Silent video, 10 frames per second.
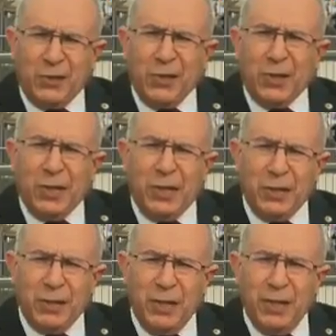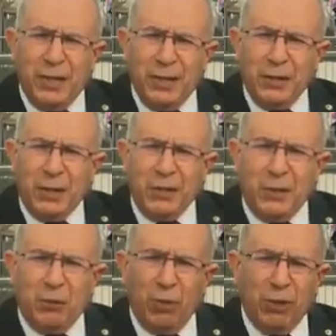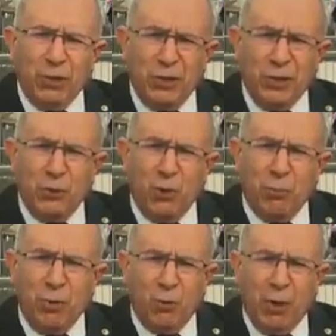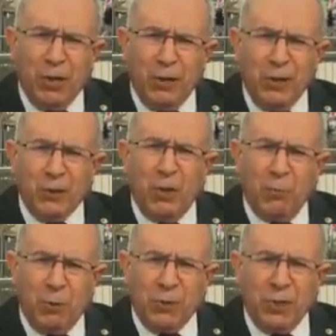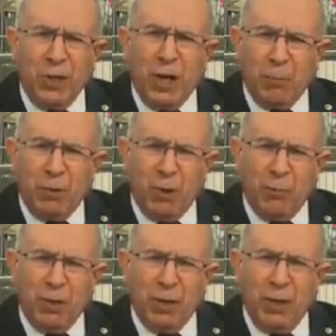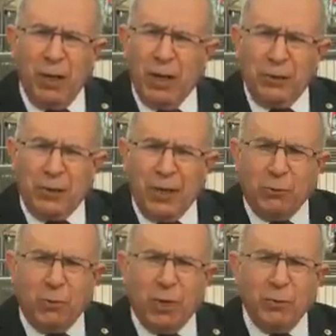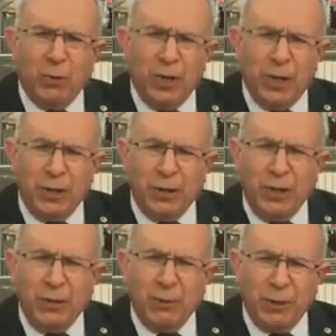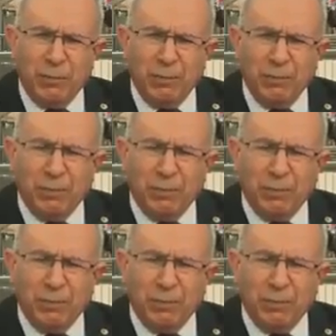signaling that a situation is normal while it is obviously abnormal. And it had to come to an end anyway.